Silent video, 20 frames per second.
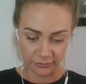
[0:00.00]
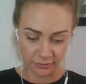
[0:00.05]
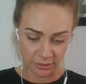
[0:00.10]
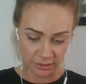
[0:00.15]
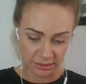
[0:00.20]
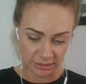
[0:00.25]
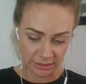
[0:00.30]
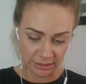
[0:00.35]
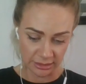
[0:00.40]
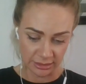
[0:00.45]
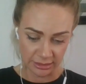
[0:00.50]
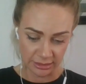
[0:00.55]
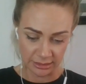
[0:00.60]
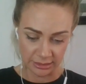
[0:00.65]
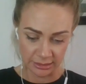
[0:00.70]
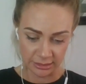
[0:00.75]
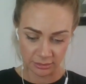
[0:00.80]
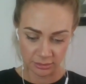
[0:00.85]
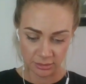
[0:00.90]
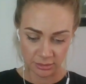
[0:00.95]
Can't find
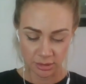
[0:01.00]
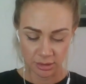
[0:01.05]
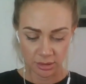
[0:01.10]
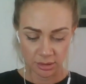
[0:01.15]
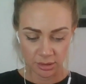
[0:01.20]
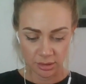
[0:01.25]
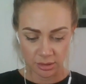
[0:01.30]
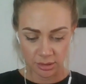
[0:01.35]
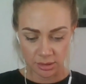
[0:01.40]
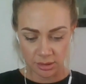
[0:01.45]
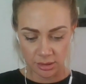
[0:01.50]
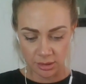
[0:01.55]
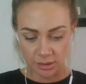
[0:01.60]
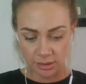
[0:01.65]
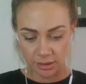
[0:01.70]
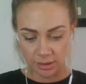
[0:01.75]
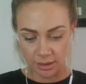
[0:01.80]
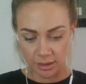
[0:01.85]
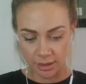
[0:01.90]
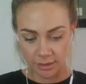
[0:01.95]
anything now.
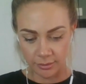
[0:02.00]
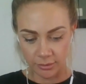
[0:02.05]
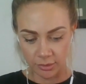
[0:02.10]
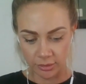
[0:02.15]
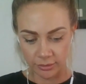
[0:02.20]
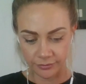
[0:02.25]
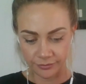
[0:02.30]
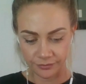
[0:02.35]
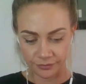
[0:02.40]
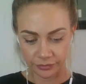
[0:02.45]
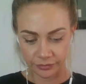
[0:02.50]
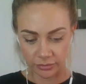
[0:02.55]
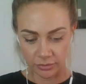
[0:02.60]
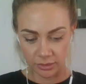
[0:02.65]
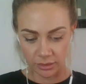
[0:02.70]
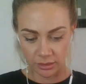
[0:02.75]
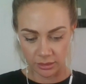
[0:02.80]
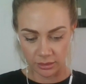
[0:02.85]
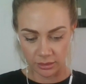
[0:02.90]
Come on.